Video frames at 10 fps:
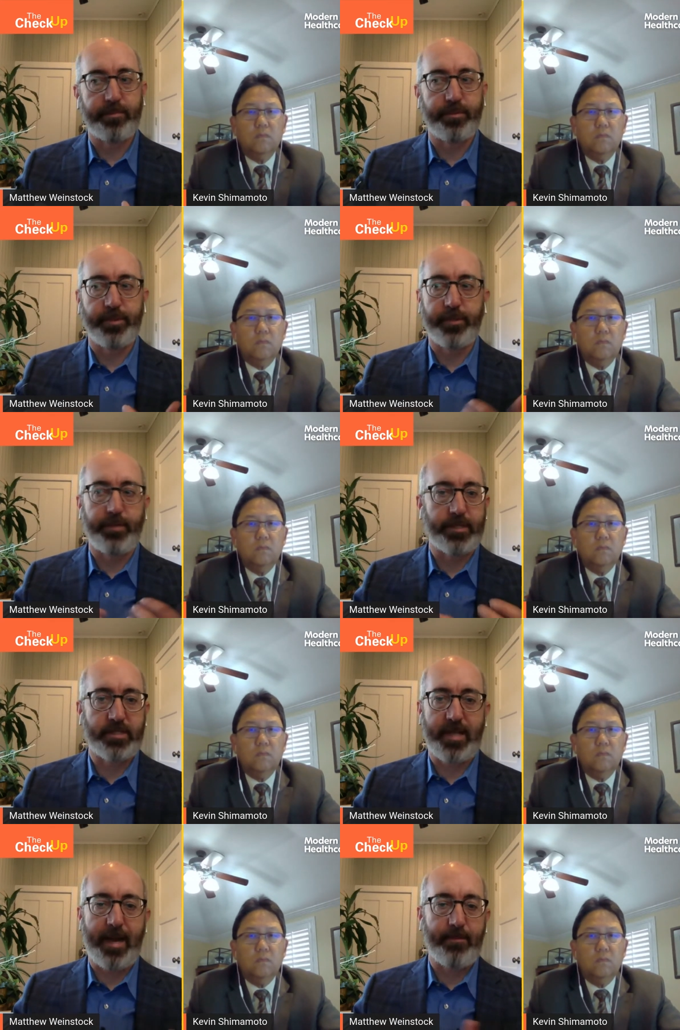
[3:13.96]
Speaker 1: boy do we
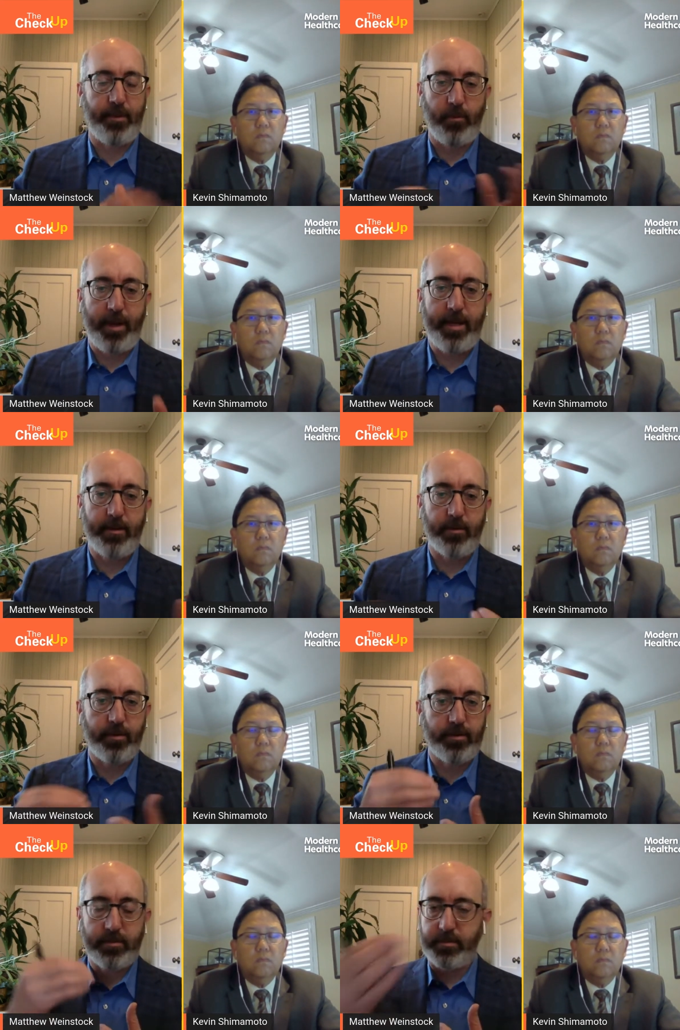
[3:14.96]
stop and wait
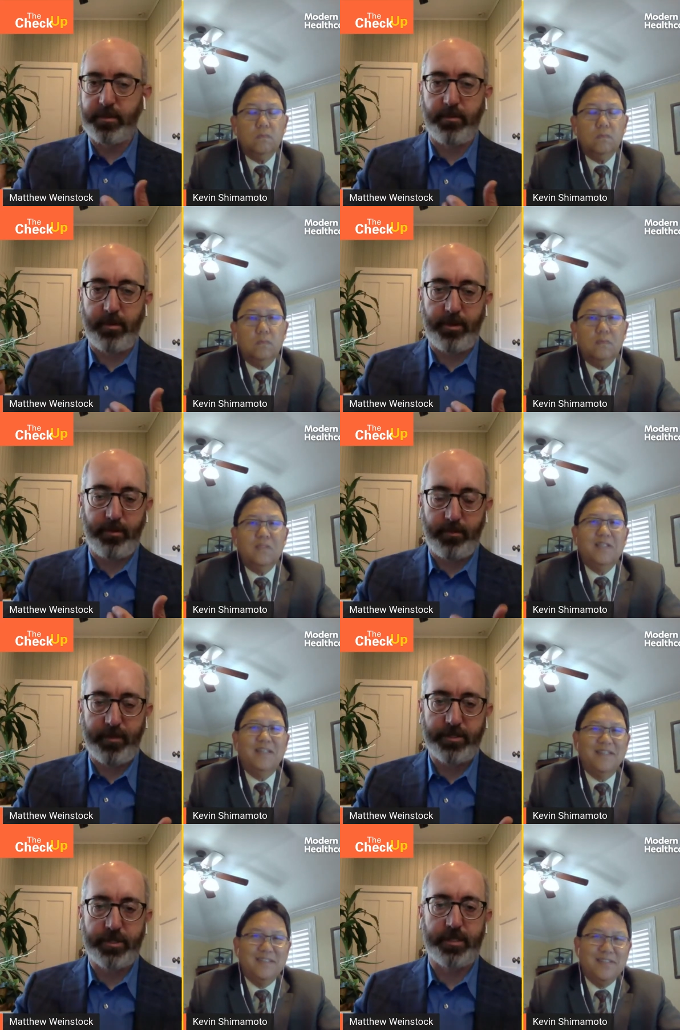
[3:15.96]
or you you
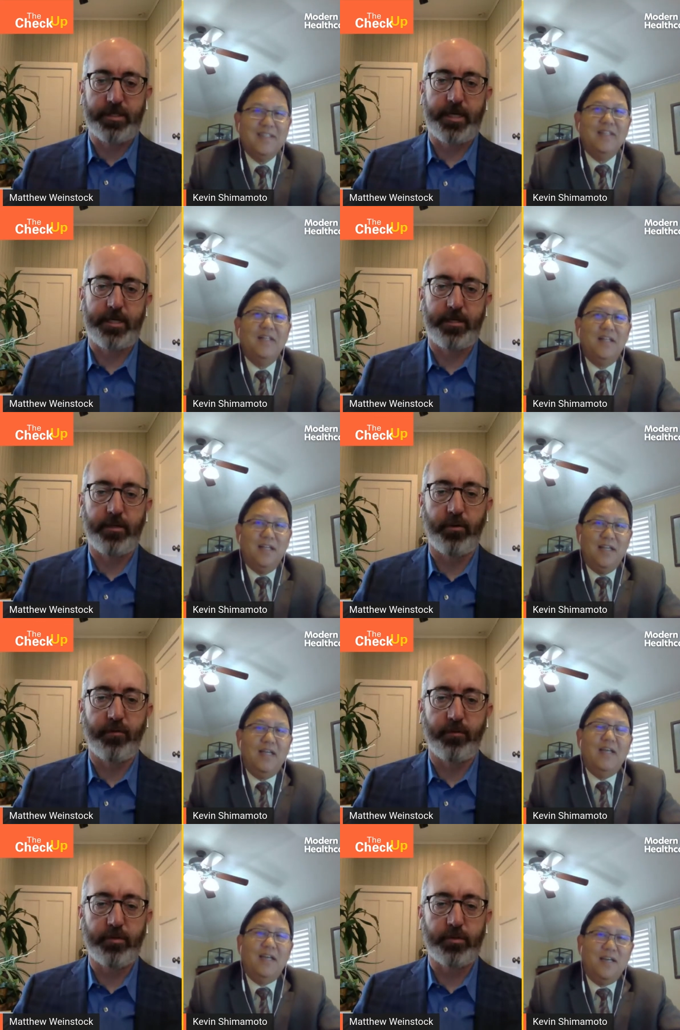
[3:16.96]
eventually decide to go
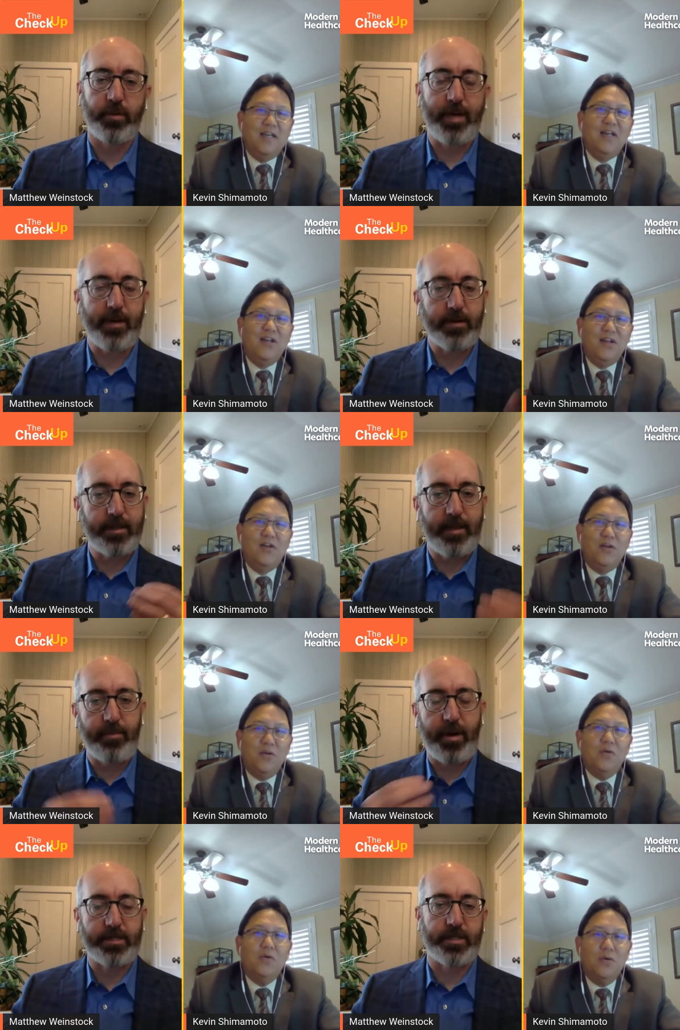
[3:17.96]
virtual yeah. how did that
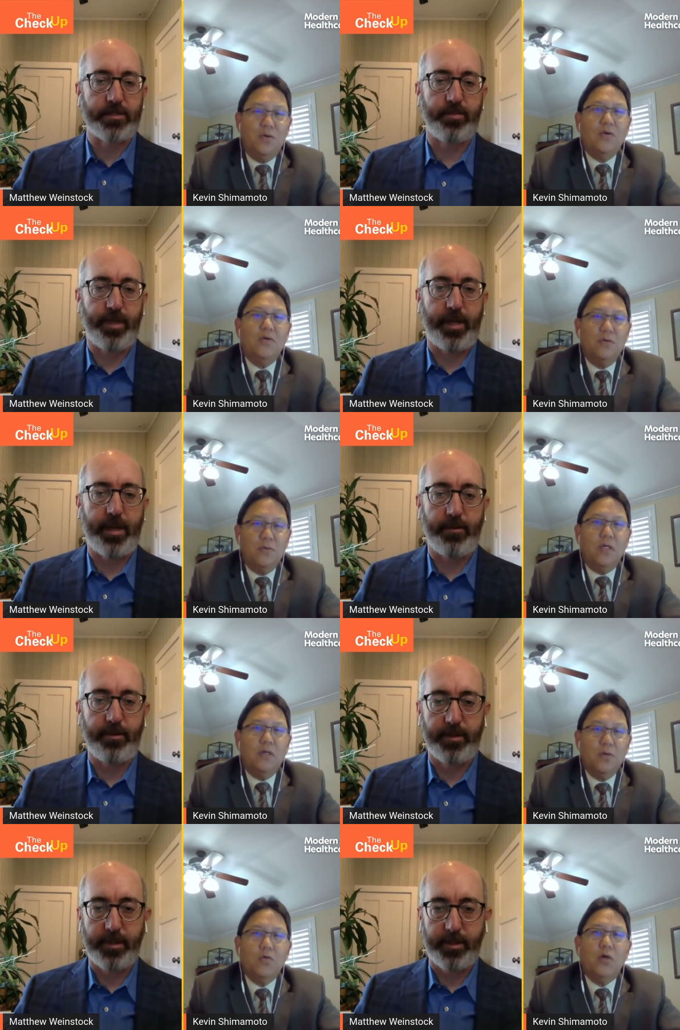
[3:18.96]
process play out yeah.
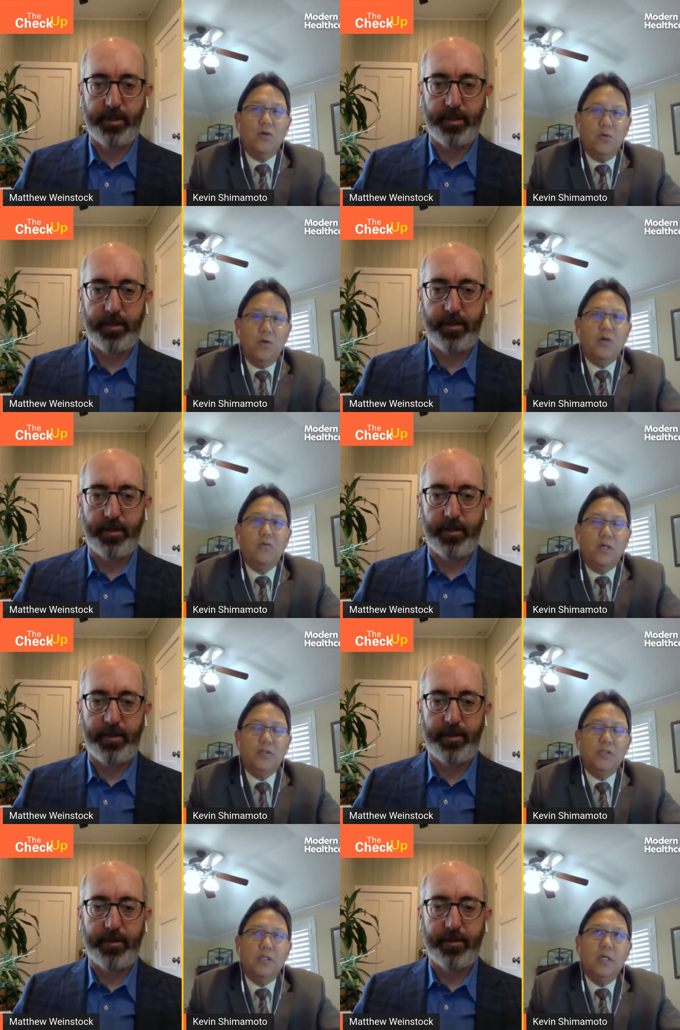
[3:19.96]
Speaker 2: great great
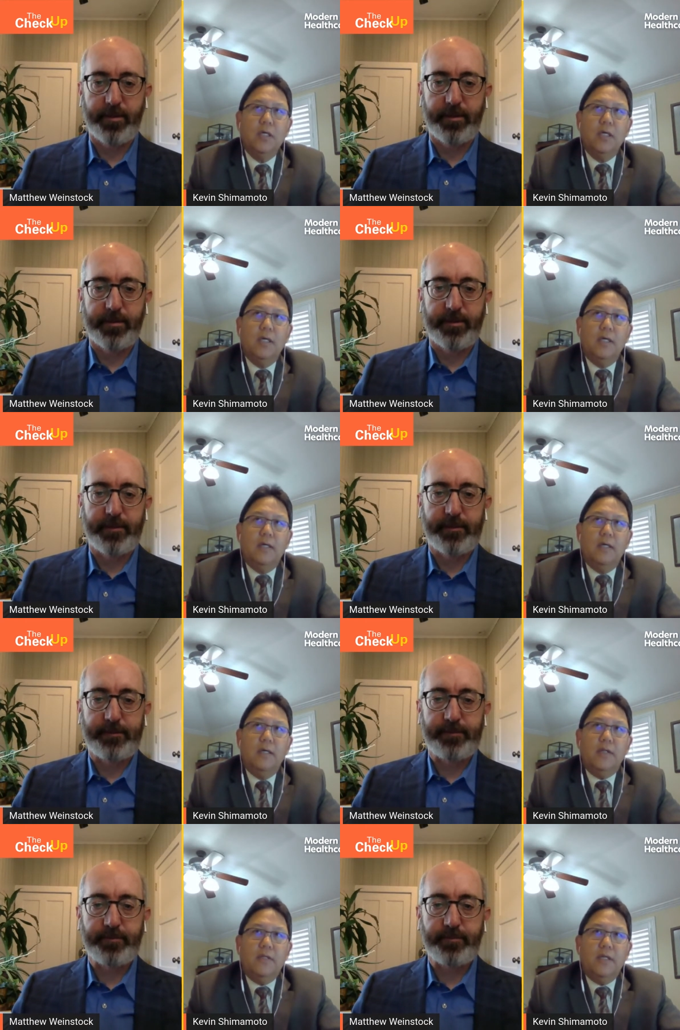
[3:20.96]
question
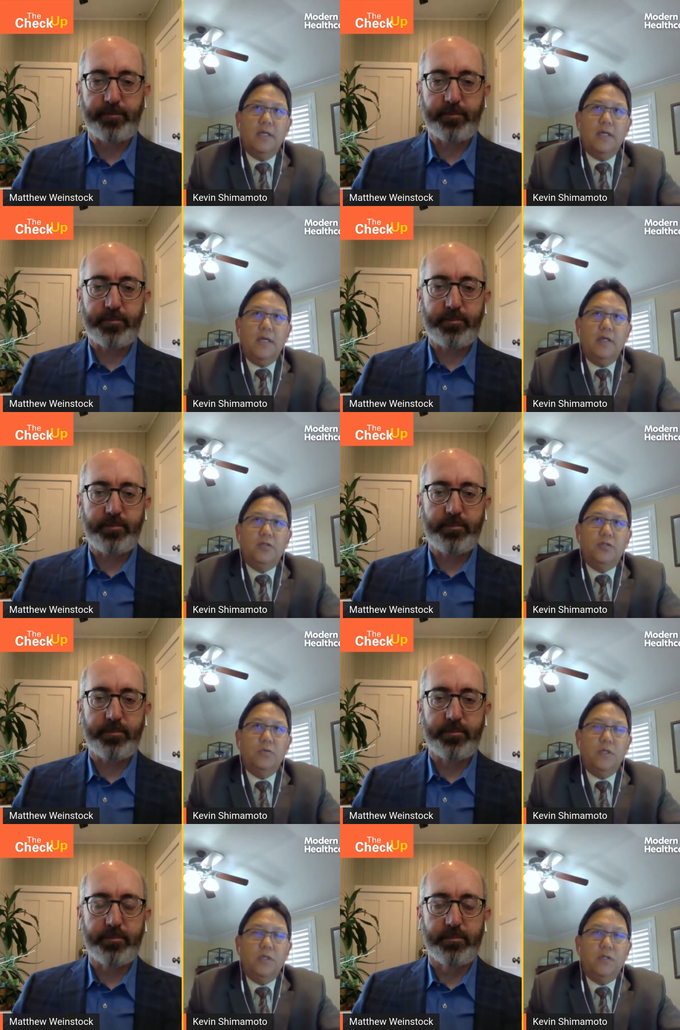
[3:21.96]
well
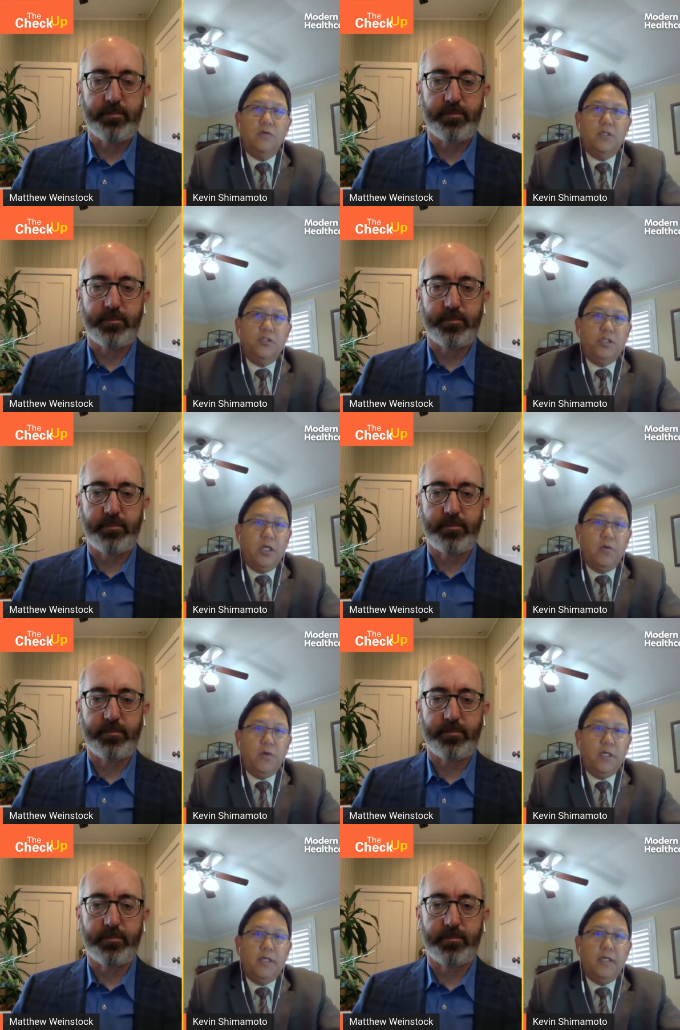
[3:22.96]
as you well know
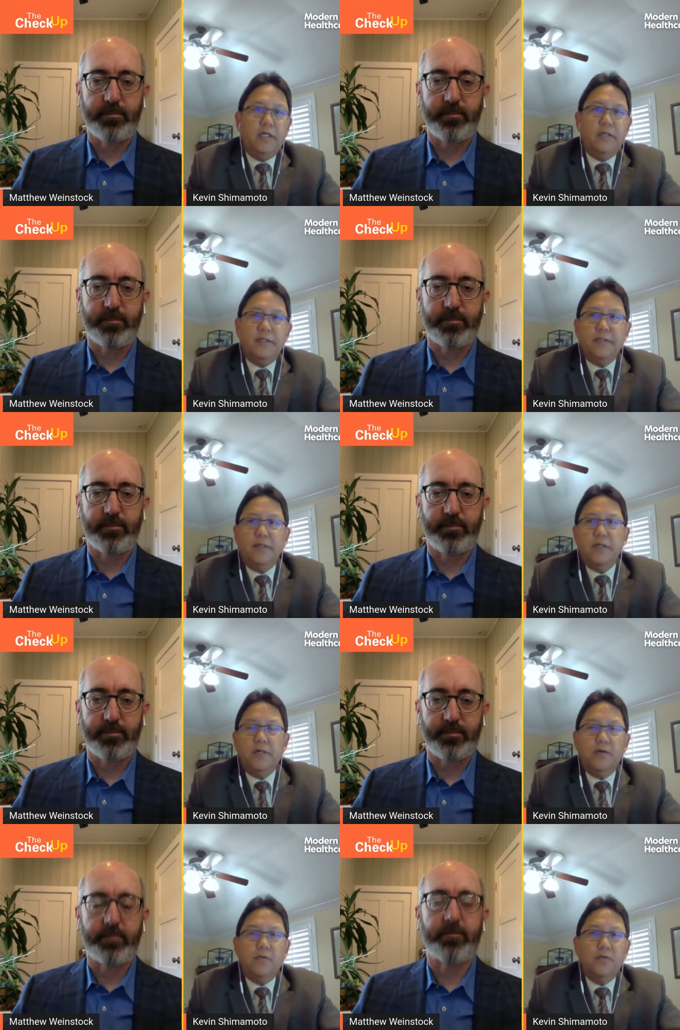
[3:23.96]
january hit and
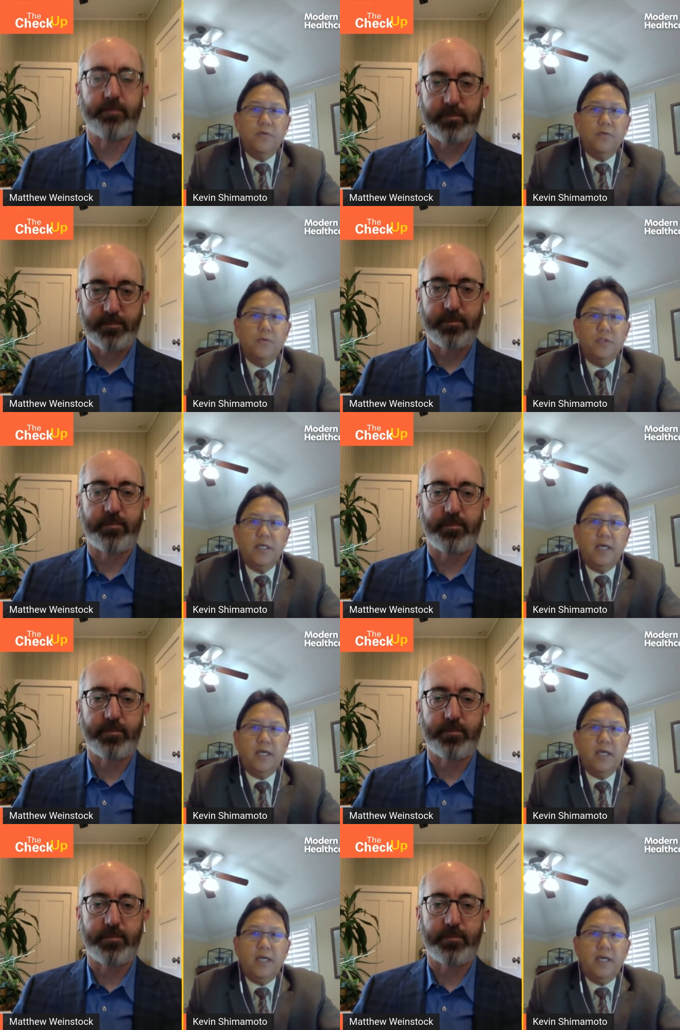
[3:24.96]
you know through what's